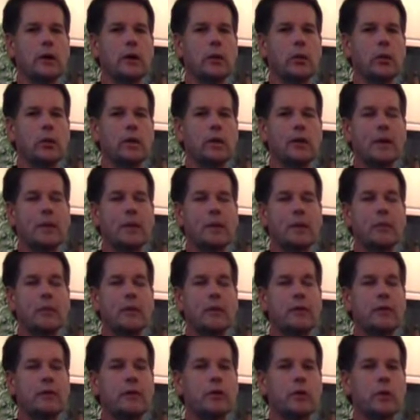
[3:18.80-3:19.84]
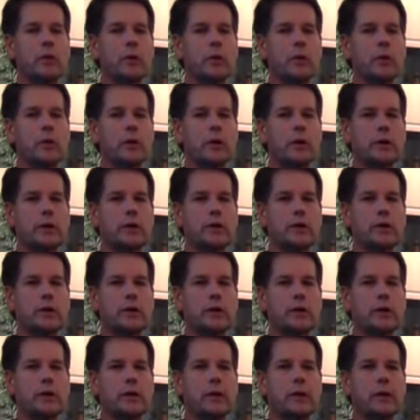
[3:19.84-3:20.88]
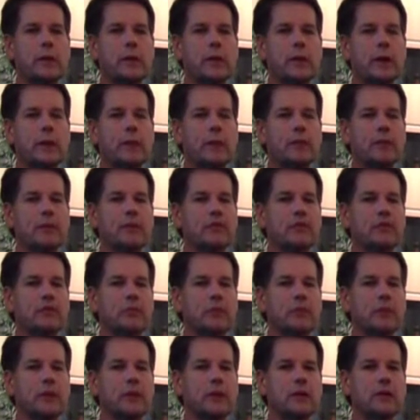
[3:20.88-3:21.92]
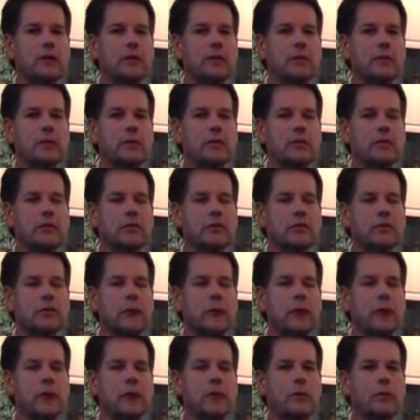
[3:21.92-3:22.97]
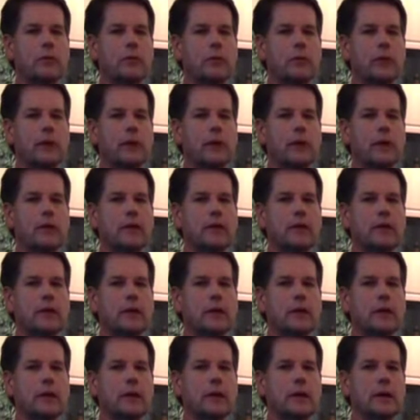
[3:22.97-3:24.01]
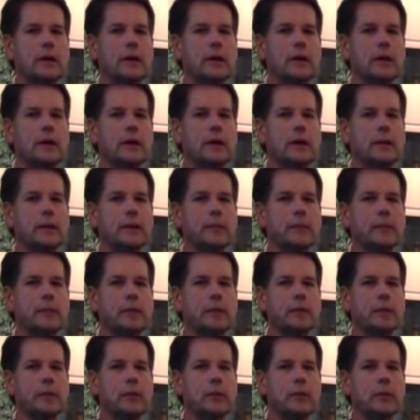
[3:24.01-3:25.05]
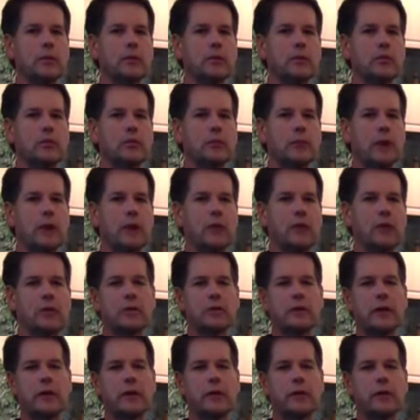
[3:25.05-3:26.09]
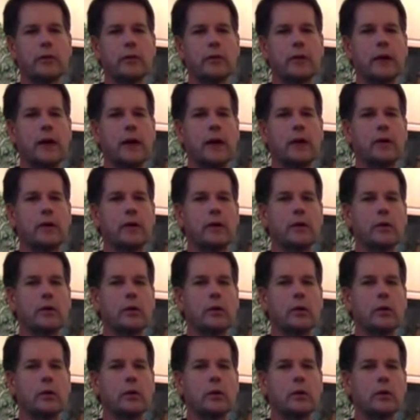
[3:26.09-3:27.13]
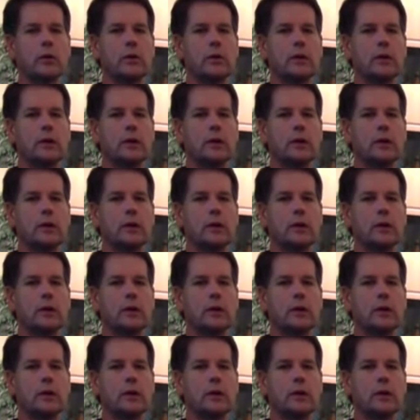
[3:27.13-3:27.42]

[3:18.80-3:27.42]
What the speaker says: what type of revenue we were going to generate. We have business plans and business models in place, but business models is not the reality of the world.